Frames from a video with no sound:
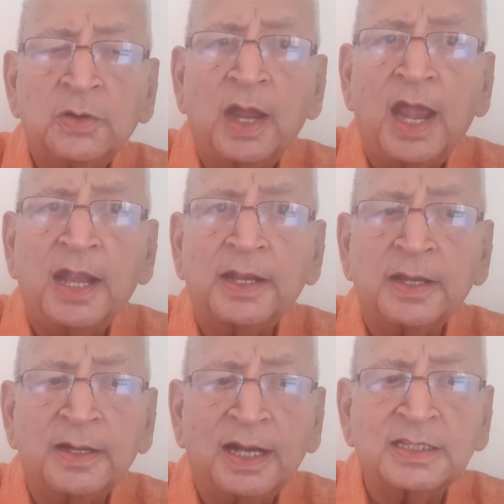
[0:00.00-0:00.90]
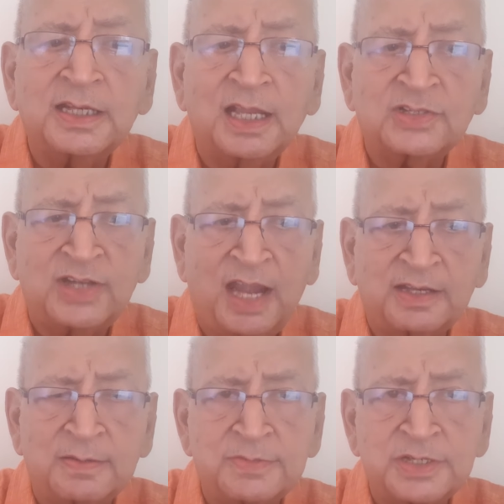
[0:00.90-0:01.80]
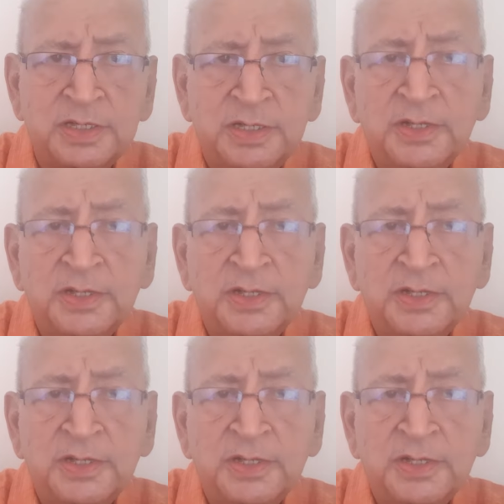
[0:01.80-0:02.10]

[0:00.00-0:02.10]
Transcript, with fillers: and uh, other luxury items.